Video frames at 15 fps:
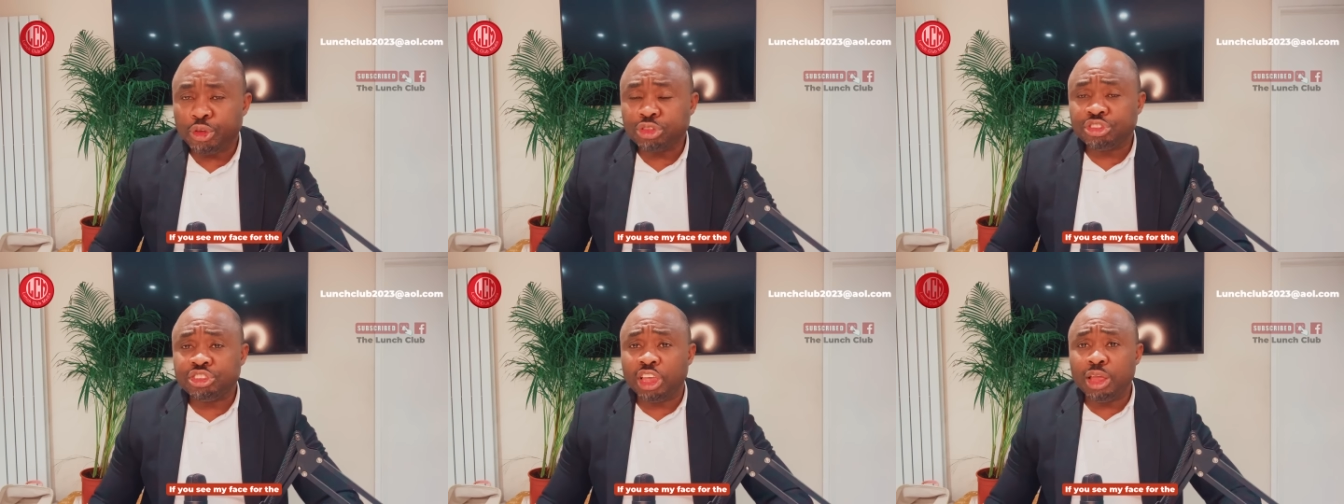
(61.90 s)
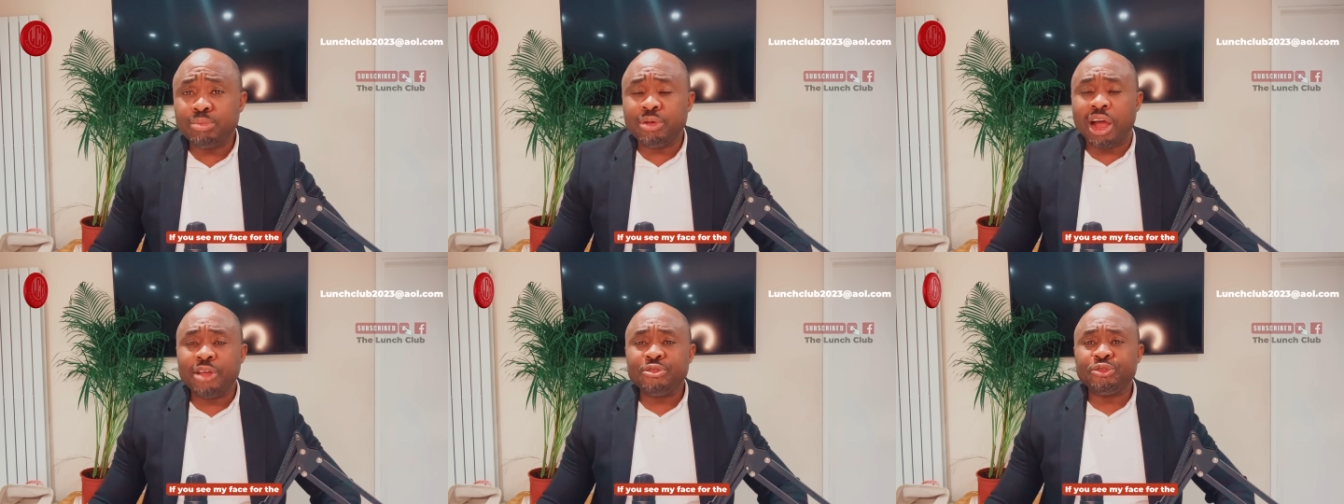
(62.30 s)
you see
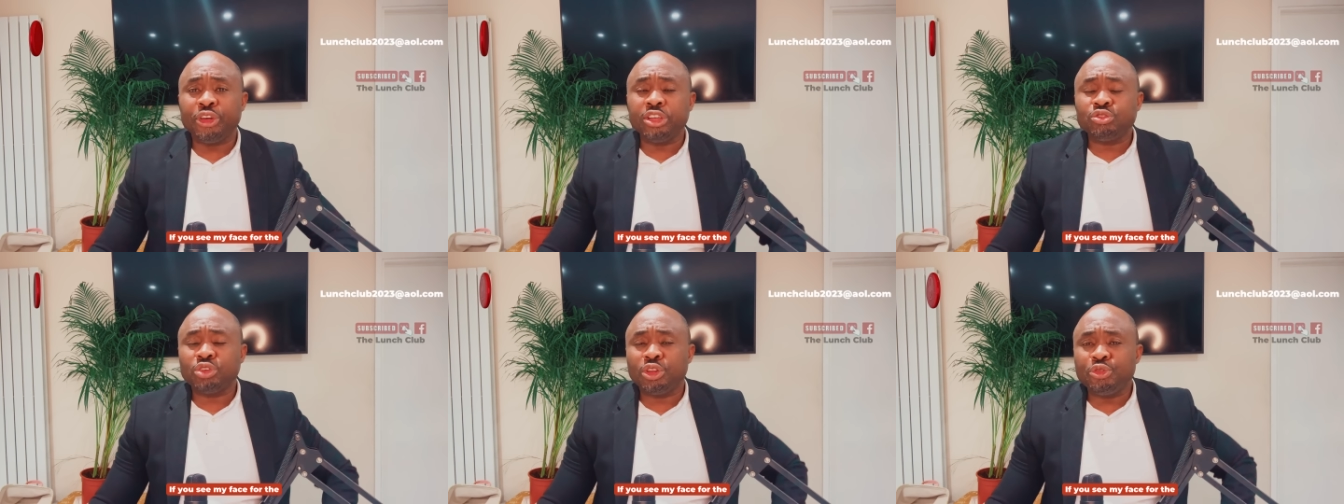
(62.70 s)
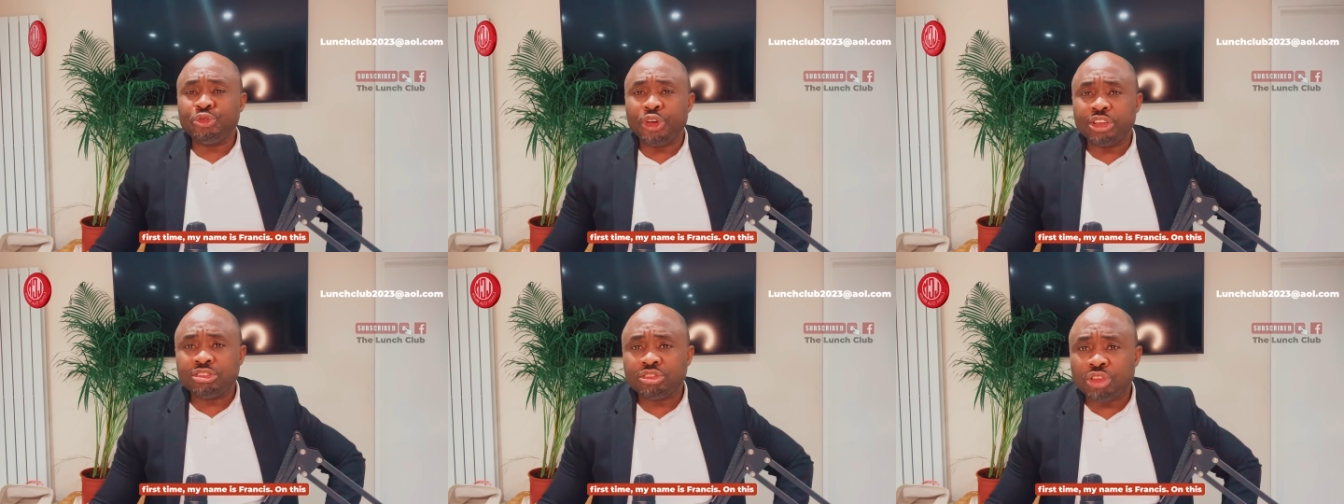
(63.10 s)
my face for the
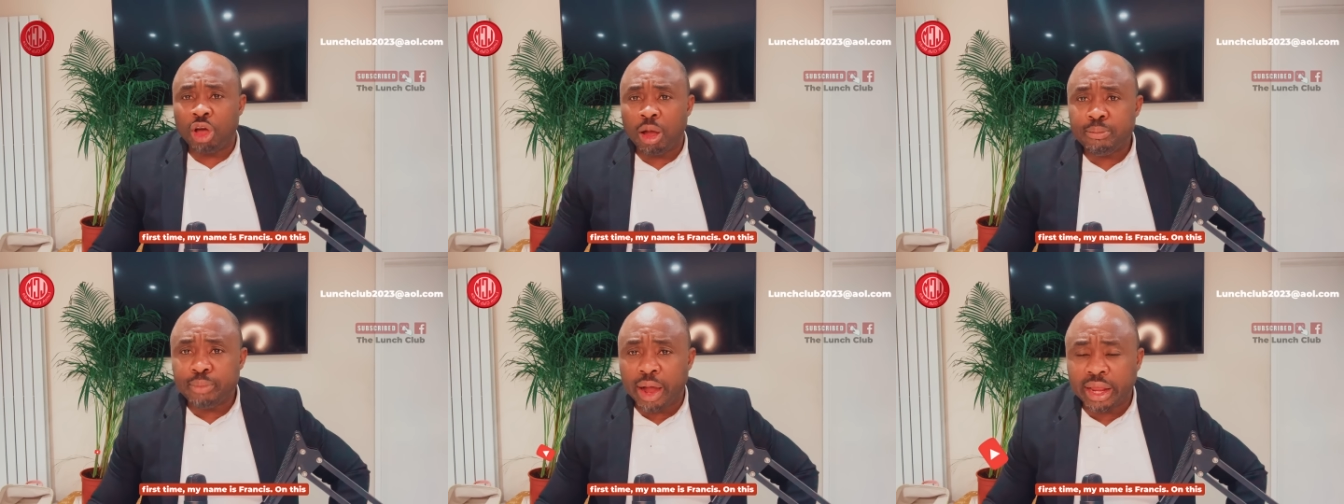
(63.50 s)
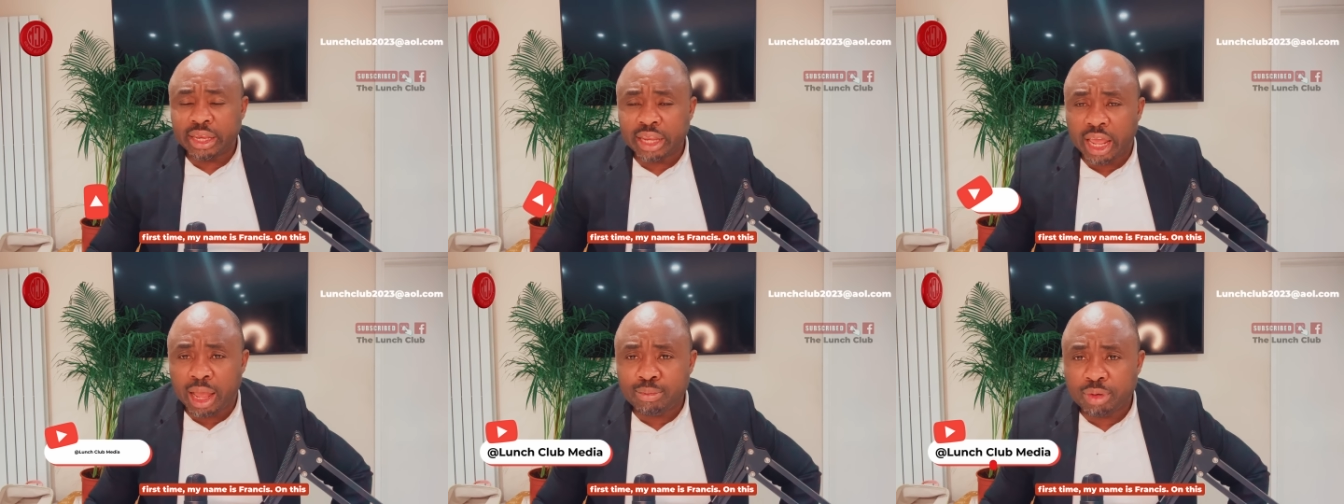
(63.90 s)
first time, my
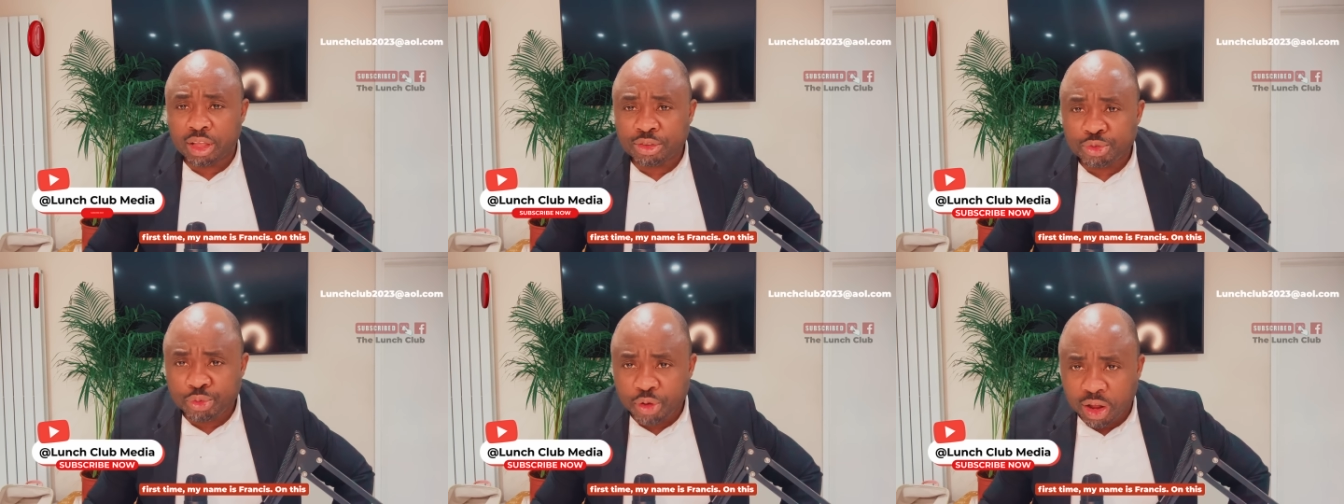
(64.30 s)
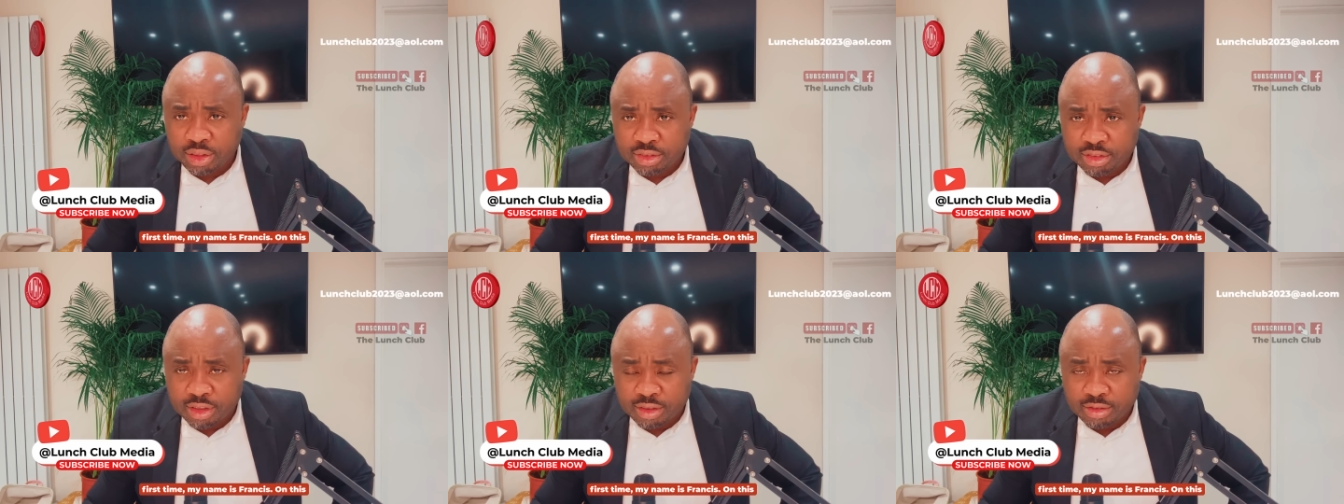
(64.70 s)
name is
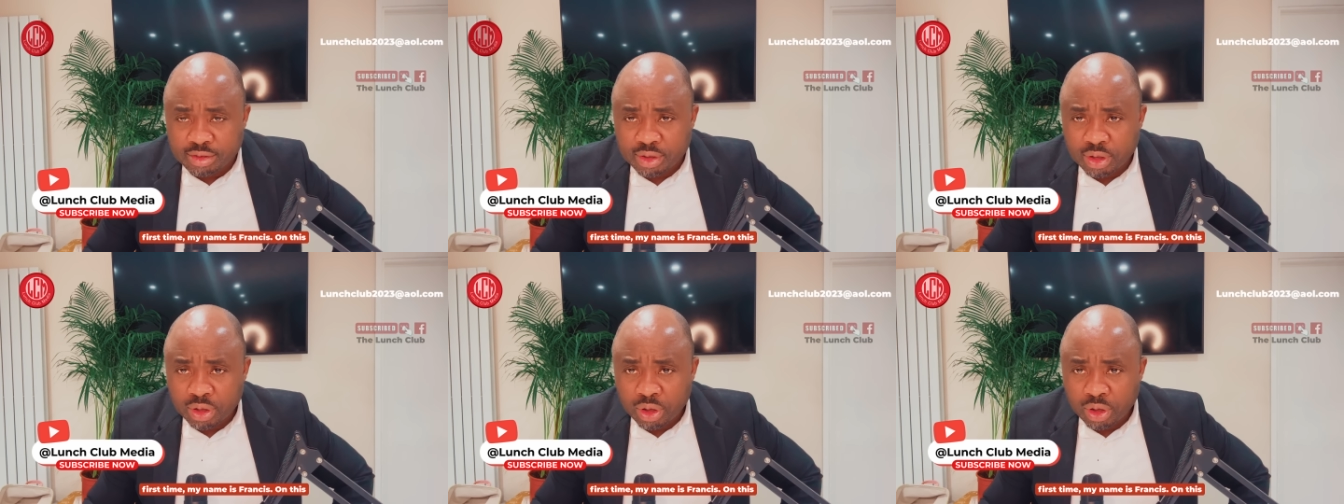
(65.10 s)
Francis.